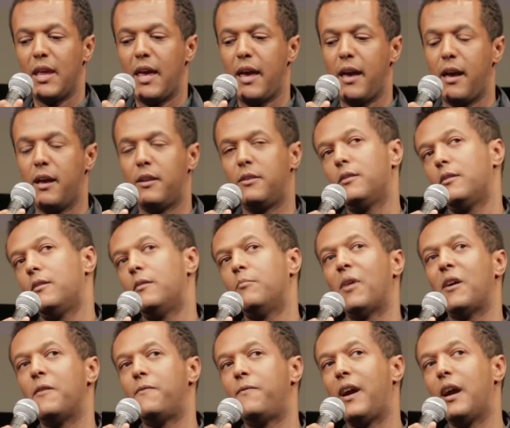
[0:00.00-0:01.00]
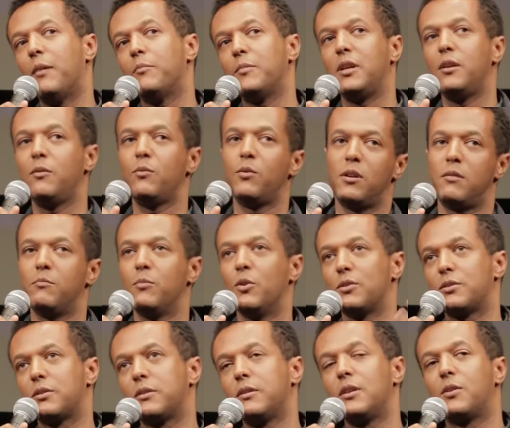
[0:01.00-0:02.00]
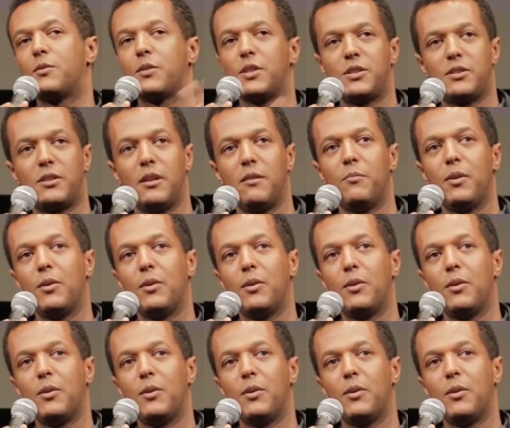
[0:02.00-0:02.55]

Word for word: And in my family, we're mostly Christian,